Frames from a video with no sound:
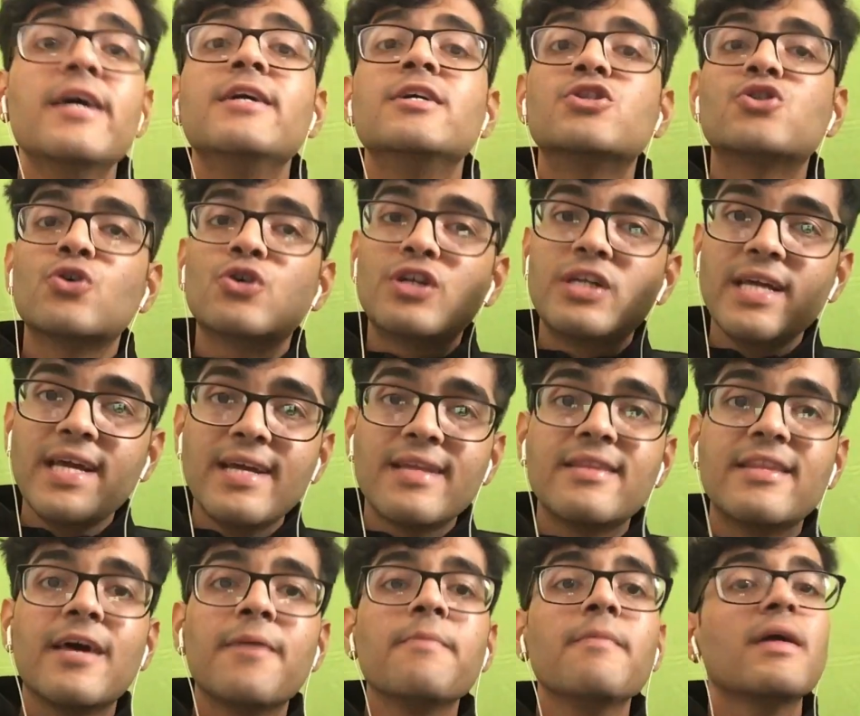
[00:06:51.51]
So tick
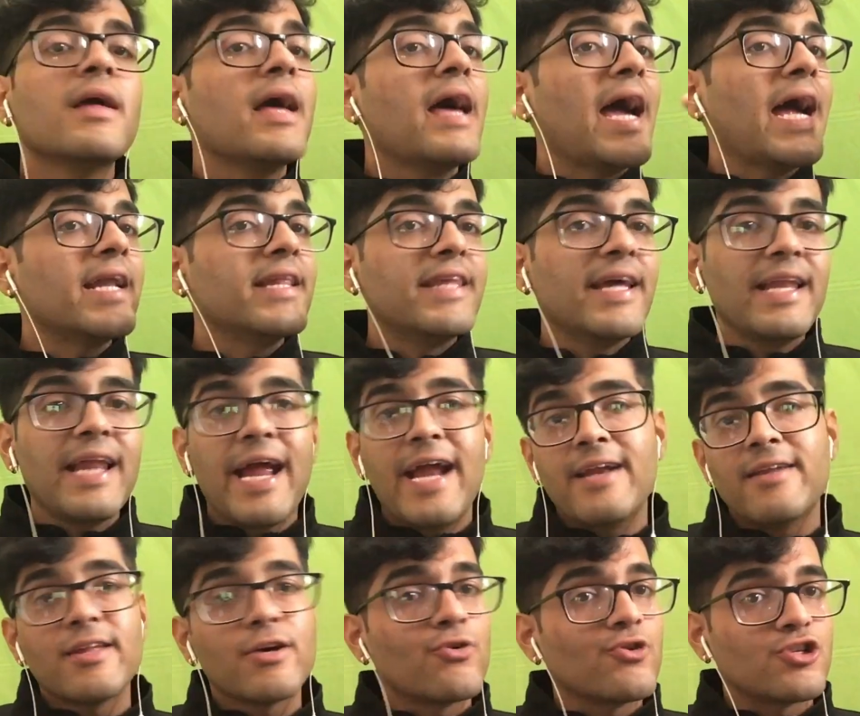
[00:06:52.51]
them and then
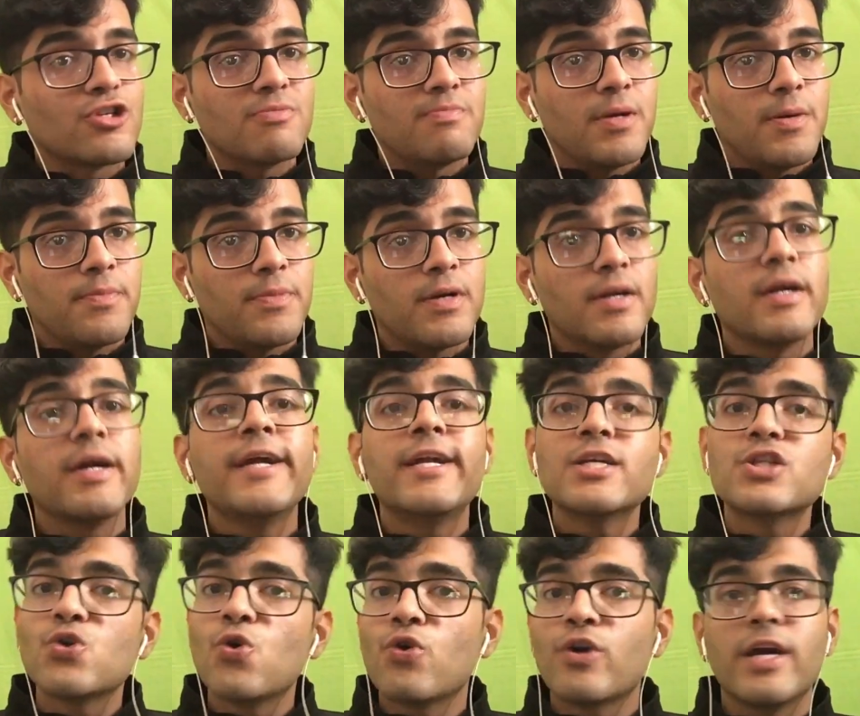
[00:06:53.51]
end the question paper. It
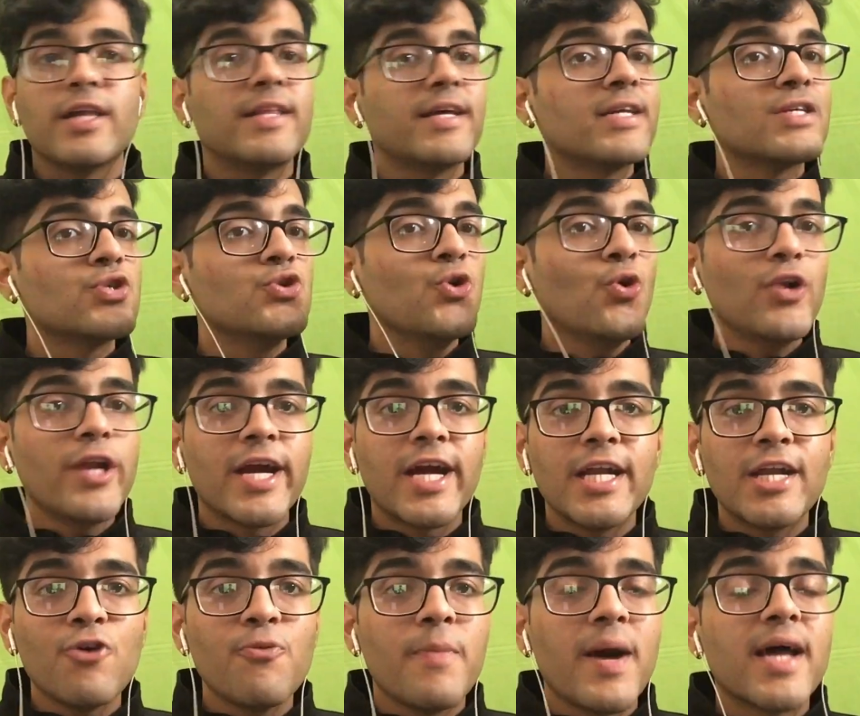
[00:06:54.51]
is okay. There is no
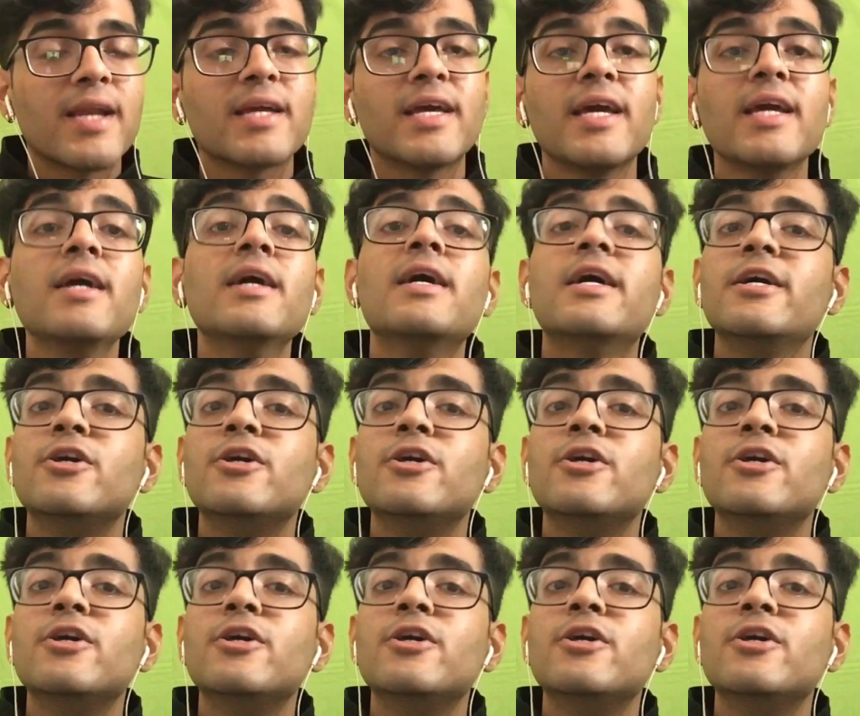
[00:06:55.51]
negative marking.